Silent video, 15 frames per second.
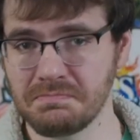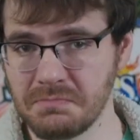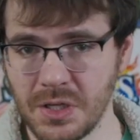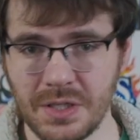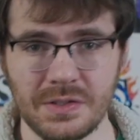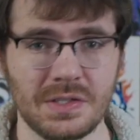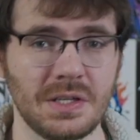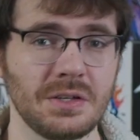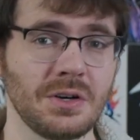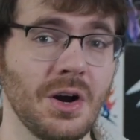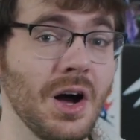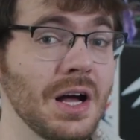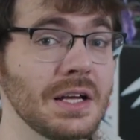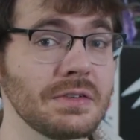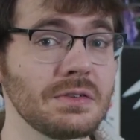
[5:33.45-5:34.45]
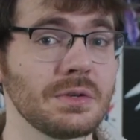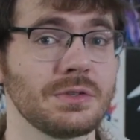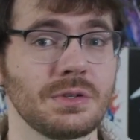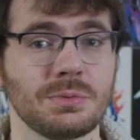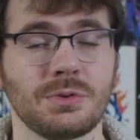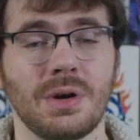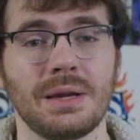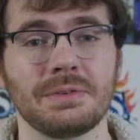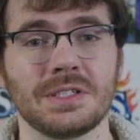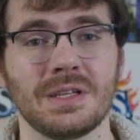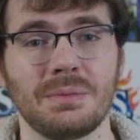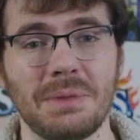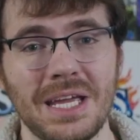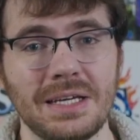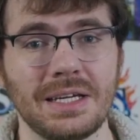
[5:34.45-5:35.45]
Consider also subscribing to
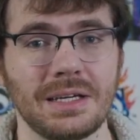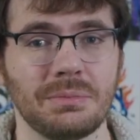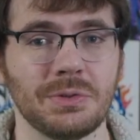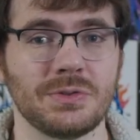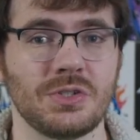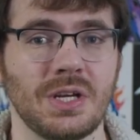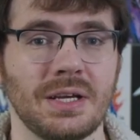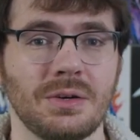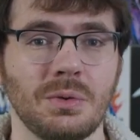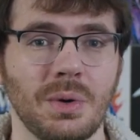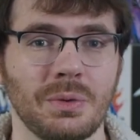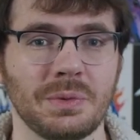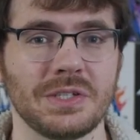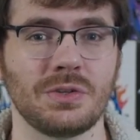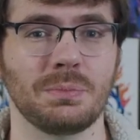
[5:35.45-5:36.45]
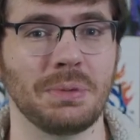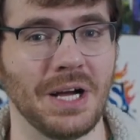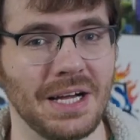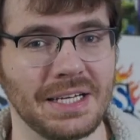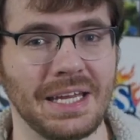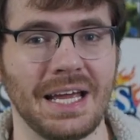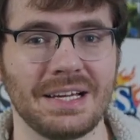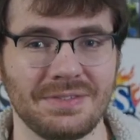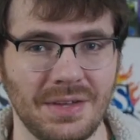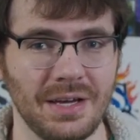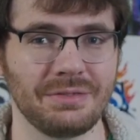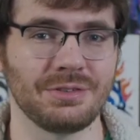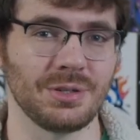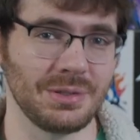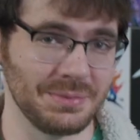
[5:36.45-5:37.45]
the main GigaBoots channel where we do podcasts,
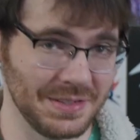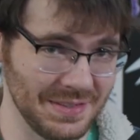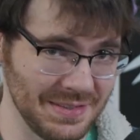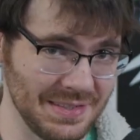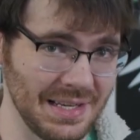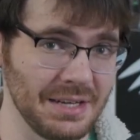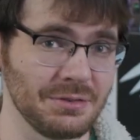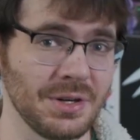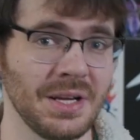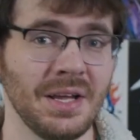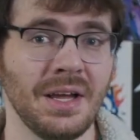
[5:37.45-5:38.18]
live streams, etc.